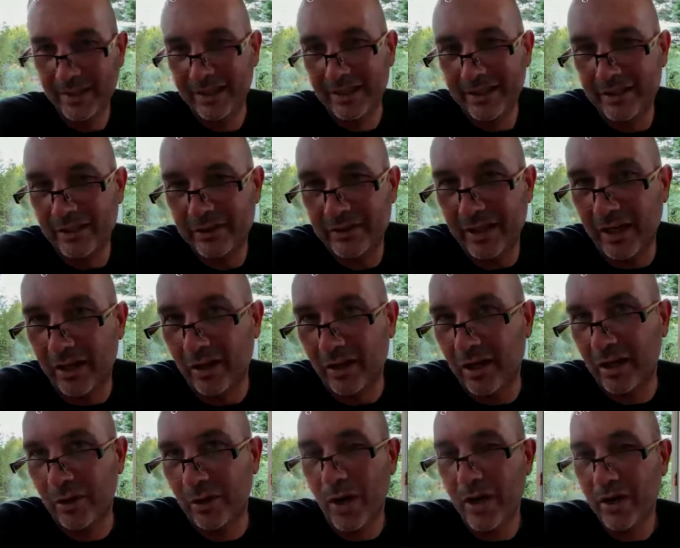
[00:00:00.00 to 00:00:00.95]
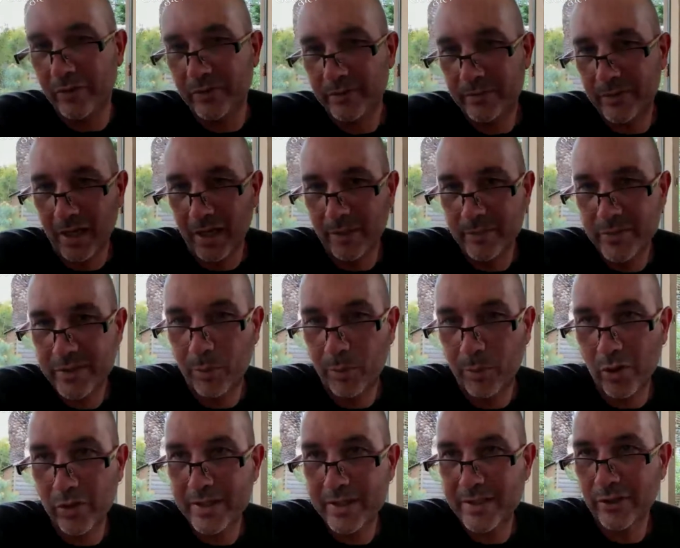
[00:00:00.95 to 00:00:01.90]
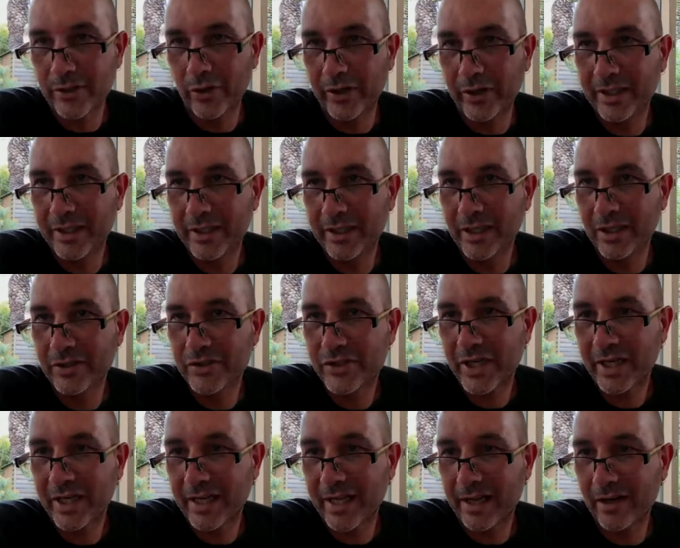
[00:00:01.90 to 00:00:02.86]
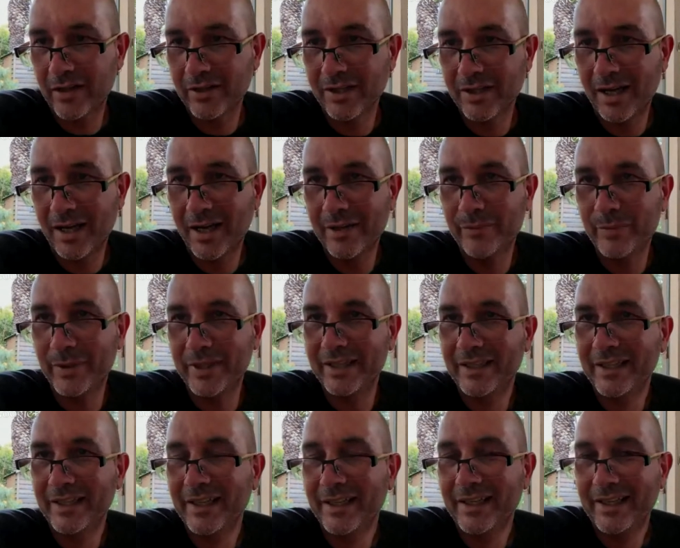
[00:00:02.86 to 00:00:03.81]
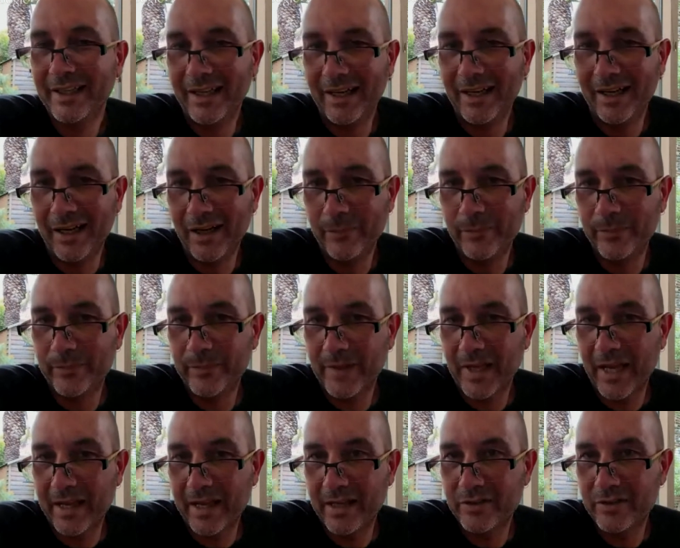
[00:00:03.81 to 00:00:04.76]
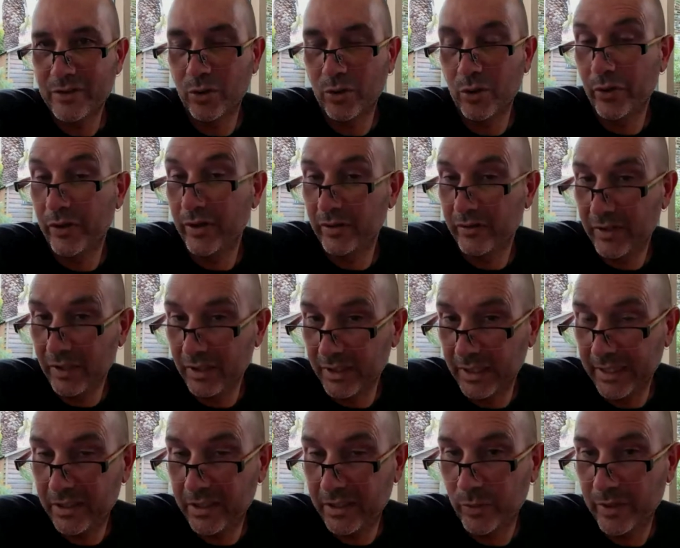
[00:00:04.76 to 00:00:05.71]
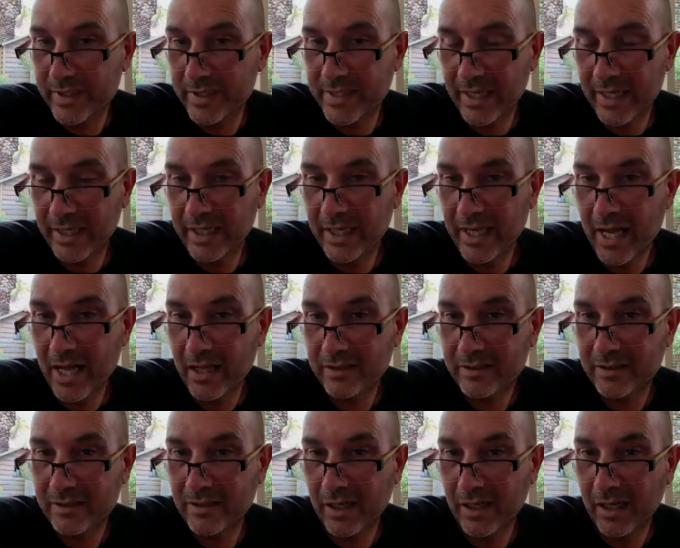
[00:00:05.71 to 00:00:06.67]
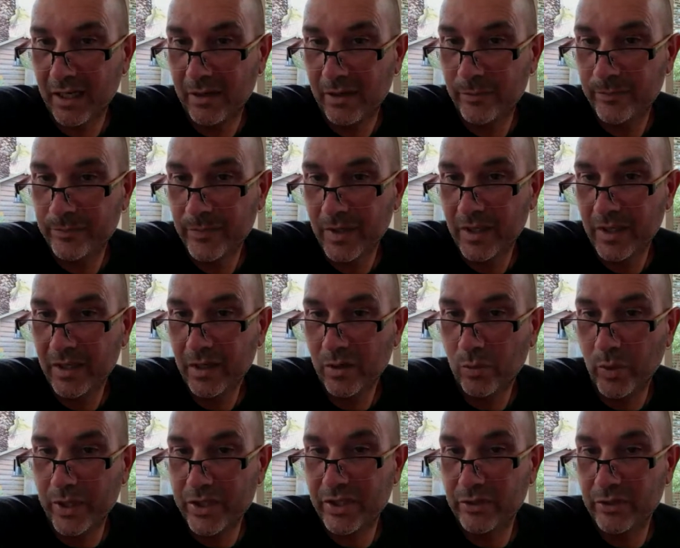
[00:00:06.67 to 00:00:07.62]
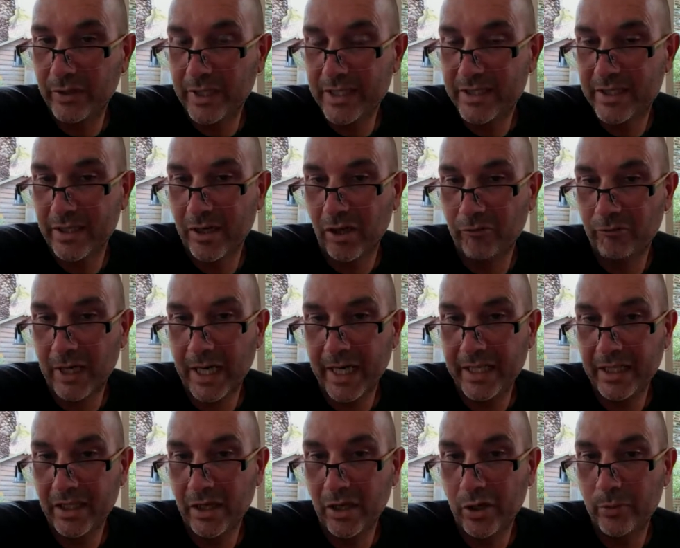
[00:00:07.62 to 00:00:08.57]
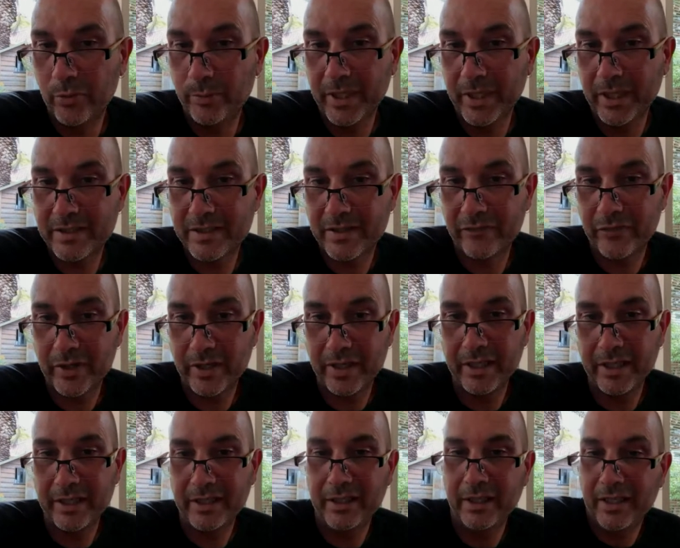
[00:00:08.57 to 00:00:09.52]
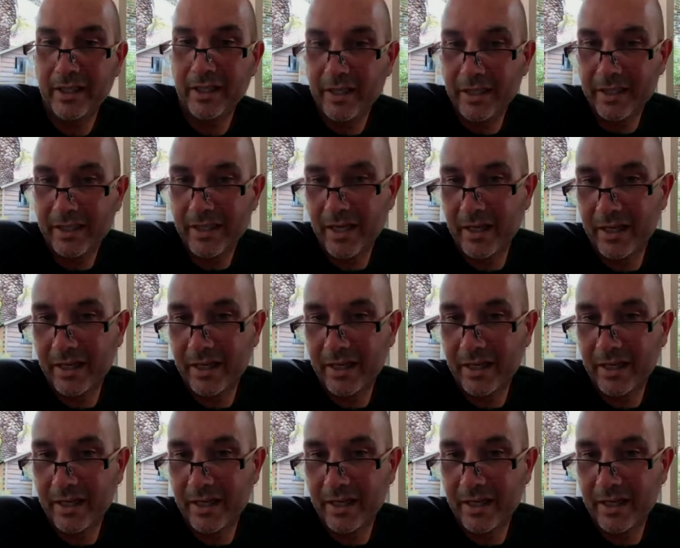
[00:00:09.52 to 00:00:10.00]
And I won't spoil the story. You can go and check it out online. But or the link we're sending out where she reads it on radio. But it's a very